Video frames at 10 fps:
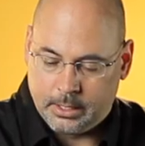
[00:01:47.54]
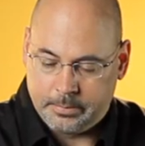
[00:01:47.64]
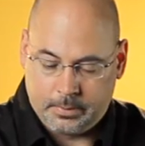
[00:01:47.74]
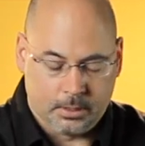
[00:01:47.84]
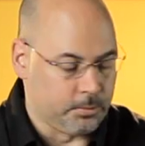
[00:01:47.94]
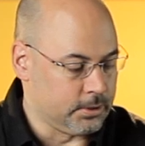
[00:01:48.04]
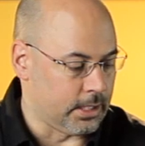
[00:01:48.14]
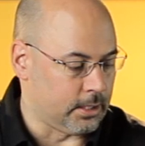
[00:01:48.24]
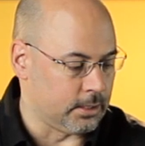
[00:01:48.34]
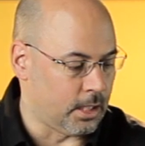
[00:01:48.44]
it up, and it will
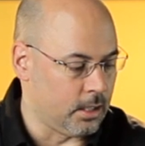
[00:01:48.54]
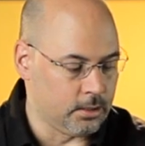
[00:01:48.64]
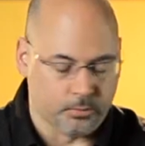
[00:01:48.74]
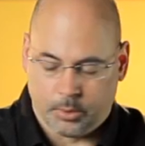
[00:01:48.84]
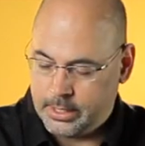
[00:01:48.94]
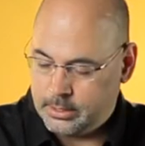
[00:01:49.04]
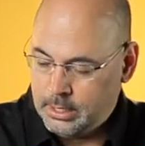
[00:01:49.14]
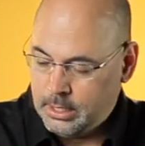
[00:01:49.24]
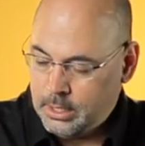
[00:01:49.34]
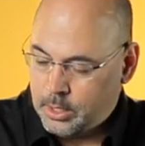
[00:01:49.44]
take a ton of
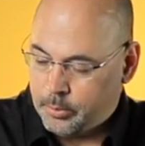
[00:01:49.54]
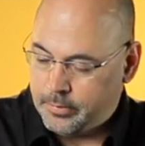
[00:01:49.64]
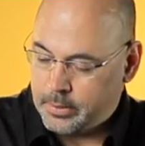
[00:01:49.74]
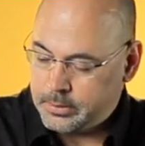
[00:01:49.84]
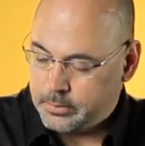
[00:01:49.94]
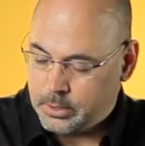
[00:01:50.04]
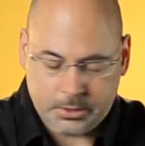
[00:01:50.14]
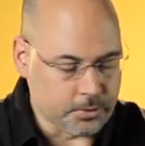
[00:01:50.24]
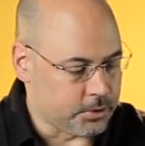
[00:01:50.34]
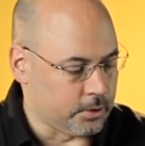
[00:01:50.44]
weight. We've
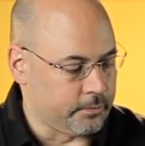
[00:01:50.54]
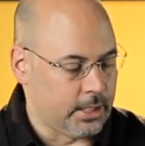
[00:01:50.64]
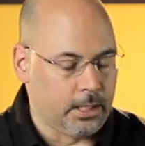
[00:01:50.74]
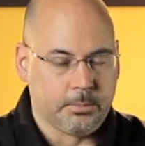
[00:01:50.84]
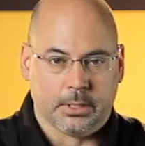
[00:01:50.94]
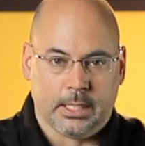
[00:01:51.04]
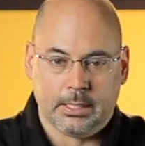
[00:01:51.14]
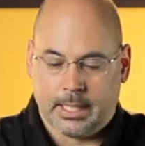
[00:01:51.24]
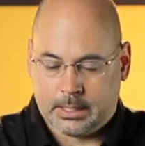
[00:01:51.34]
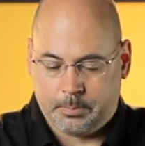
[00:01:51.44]
also sort of enabled
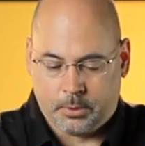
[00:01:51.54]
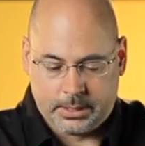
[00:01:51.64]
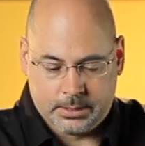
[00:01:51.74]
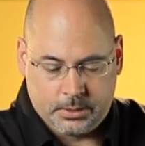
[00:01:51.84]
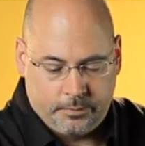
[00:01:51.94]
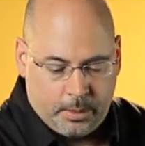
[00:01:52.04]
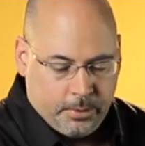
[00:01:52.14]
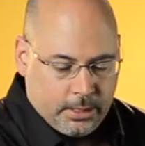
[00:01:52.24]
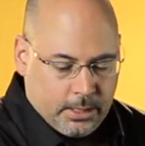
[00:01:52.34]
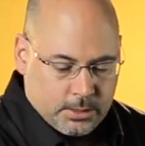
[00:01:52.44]
index points. So if I
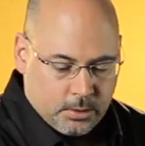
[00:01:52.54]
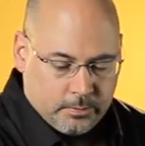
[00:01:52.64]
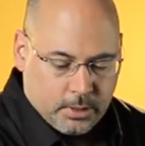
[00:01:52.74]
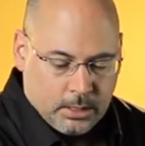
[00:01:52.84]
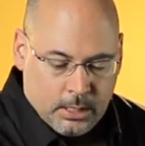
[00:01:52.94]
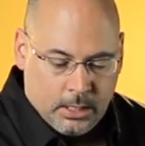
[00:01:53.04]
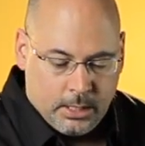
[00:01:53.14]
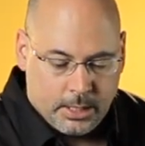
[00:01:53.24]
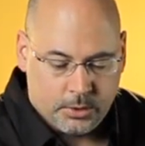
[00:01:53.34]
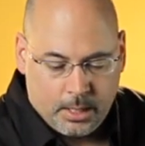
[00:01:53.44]
bring this over
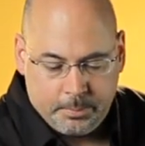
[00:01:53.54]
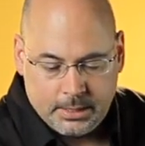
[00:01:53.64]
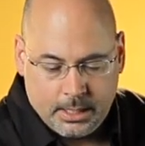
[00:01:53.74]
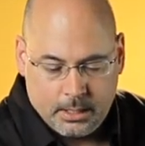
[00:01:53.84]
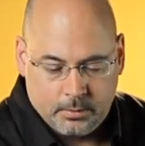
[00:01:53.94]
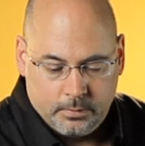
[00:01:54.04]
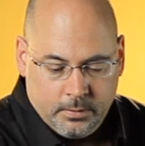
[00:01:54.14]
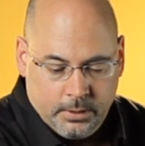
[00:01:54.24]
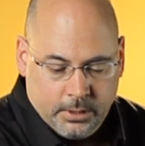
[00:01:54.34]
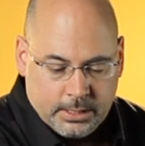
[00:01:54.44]
and drop it down,
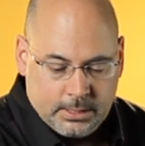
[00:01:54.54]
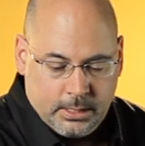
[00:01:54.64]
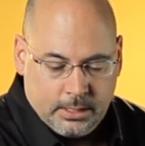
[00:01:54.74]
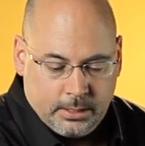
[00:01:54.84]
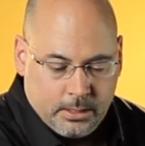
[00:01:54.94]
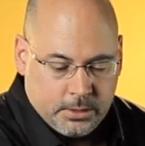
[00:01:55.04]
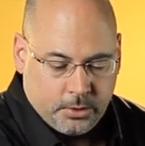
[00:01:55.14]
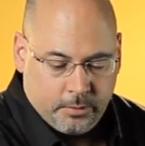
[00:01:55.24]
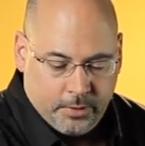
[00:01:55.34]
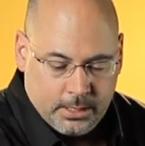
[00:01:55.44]
you can see that they all sort of